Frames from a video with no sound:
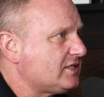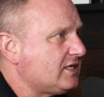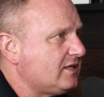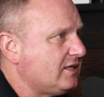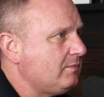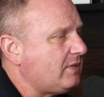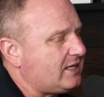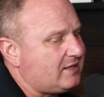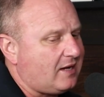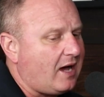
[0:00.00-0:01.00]
to them by
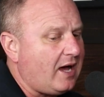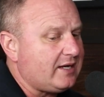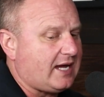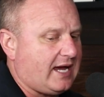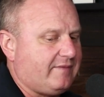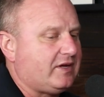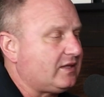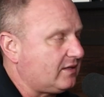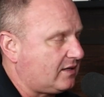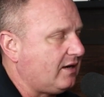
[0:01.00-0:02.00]
not having
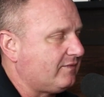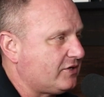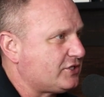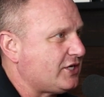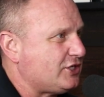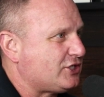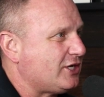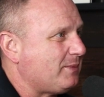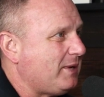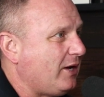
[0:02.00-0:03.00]
the conversation
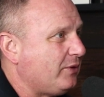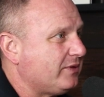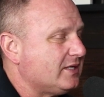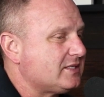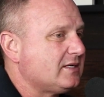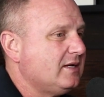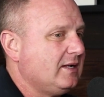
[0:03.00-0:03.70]
about this,